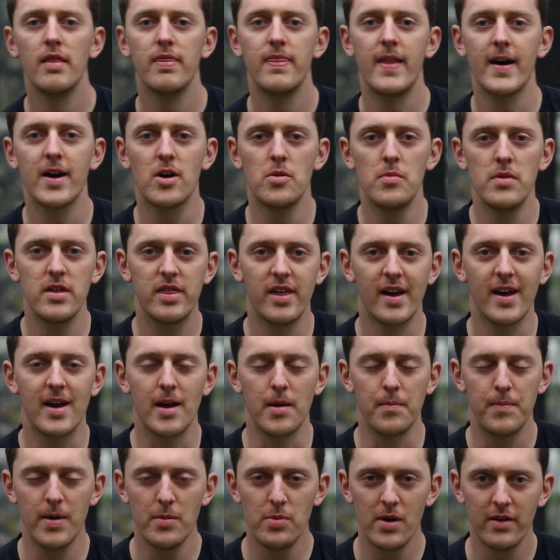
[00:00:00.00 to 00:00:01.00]
That got me
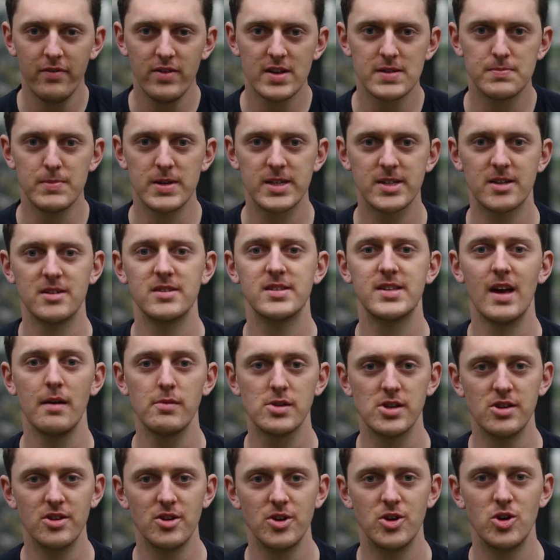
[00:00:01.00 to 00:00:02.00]
thinking, people have this
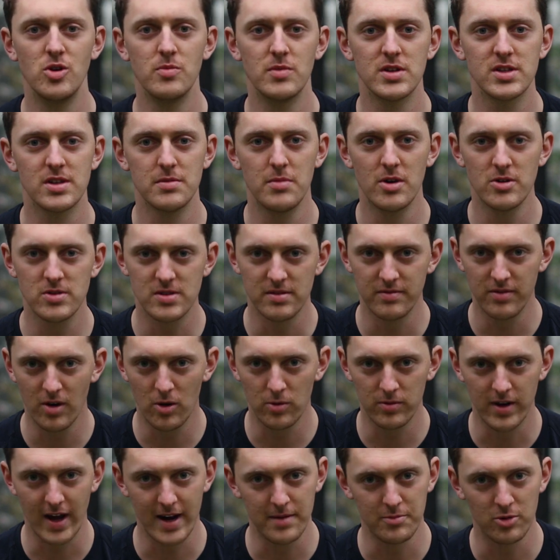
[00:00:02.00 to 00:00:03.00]
misconception that humans are the most
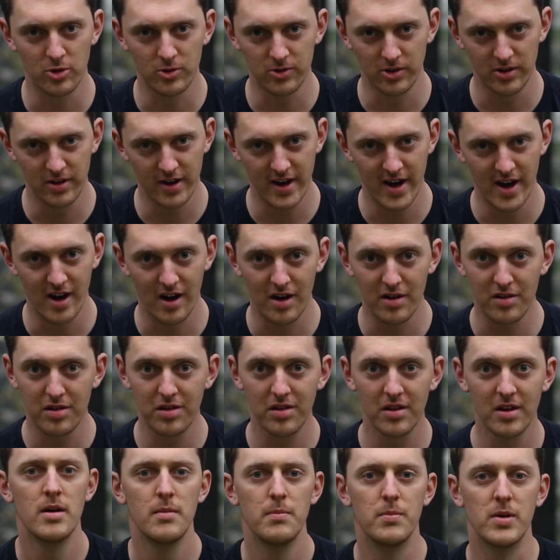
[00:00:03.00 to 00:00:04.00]
evolved animals on the
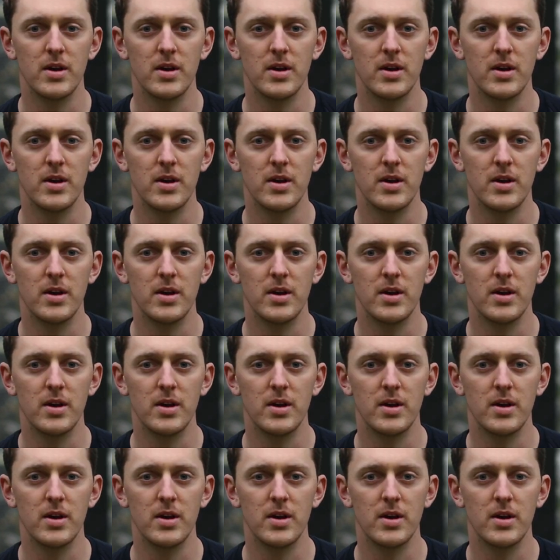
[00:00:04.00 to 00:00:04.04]
Earth.